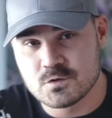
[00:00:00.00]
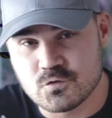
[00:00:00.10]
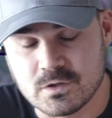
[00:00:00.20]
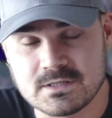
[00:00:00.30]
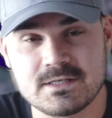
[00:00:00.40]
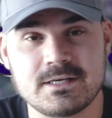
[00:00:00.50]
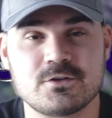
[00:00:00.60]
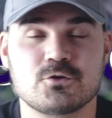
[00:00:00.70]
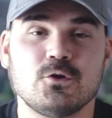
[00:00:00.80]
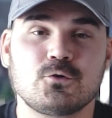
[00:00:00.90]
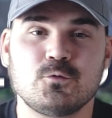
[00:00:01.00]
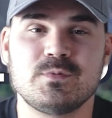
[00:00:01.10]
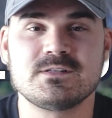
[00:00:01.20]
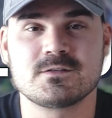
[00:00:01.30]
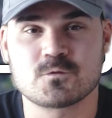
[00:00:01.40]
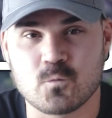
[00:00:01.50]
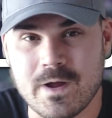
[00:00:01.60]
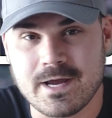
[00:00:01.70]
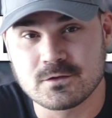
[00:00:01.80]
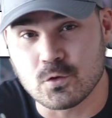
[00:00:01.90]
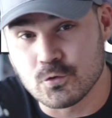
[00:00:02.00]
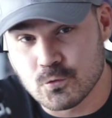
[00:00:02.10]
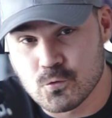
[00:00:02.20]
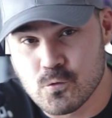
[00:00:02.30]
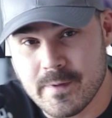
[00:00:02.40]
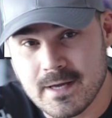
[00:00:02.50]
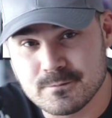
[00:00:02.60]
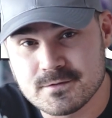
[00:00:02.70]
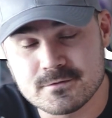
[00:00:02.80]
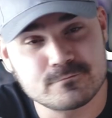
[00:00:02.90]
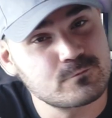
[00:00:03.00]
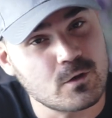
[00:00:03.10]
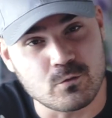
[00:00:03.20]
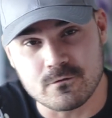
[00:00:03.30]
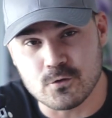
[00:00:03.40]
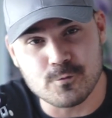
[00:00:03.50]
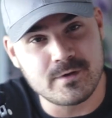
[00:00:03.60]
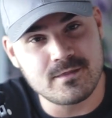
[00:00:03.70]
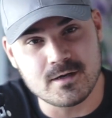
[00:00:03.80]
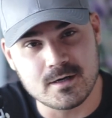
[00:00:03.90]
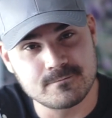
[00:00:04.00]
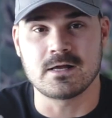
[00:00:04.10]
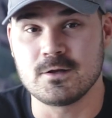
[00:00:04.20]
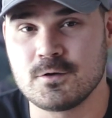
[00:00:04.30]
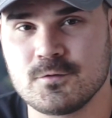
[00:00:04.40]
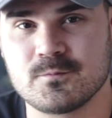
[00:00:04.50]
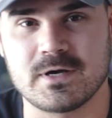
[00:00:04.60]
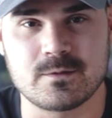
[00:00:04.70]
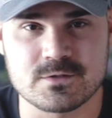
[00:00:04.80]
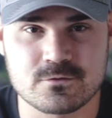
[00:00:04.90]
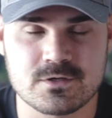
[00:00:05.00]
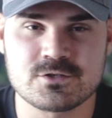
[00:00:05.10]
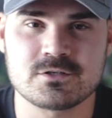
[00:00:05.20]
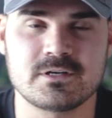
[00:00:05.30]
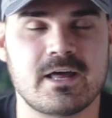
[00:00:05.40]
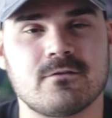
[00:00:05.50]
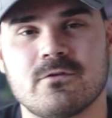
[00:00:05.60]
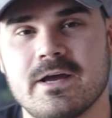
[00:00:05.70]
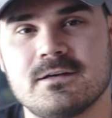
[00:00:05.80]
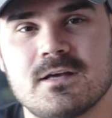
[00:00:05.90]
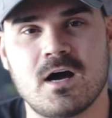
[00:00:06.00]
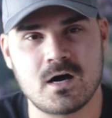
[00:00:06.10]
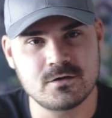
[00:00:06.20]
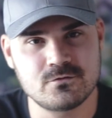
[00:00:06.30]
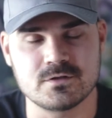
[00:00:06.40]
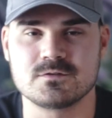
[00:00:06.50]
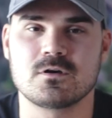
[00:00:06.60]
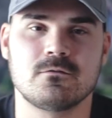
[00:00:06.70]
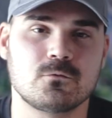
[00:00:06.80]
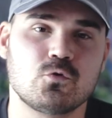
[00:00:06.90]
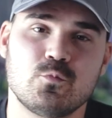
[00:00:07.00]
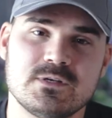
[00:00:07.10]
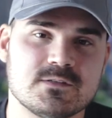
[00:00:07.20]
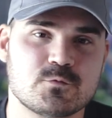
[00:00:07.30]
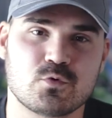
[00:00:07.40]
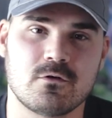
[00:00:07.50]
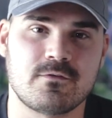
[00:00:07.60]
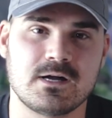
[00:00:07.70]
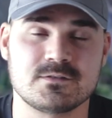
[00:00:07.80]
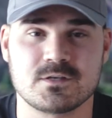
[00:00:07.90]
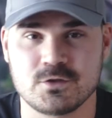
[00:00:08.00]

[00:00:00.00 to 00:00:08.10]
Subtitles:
Struggling to get your local business ranked on Google Maps? We've all been there. Hello, my name is Christian. I have ranked hundreds of Google business profiles